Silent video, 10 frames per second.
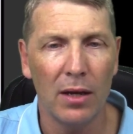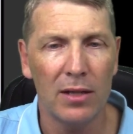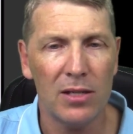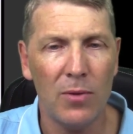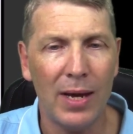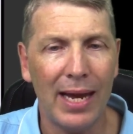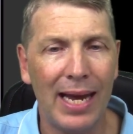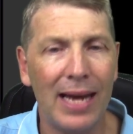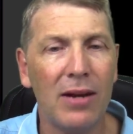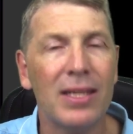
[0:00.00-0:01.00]
So
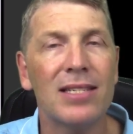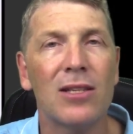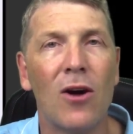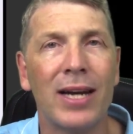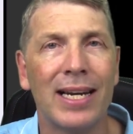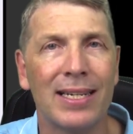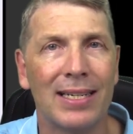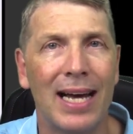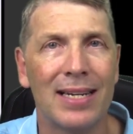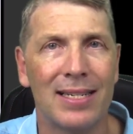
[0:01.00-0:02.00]
here this line
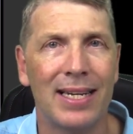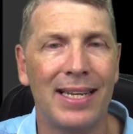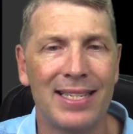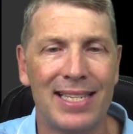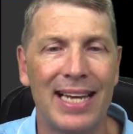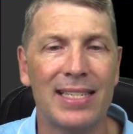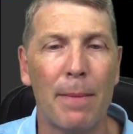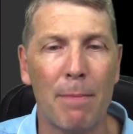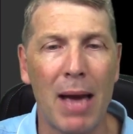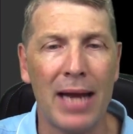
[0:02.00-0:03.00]
underneath says
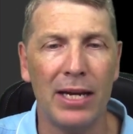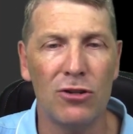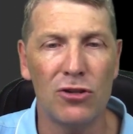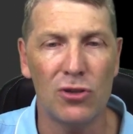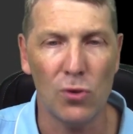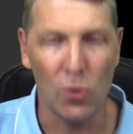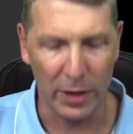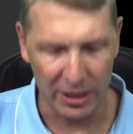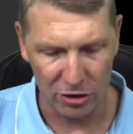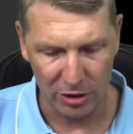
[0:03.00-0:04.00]
manage
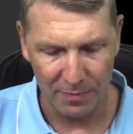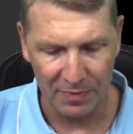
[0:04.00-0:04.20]
storage.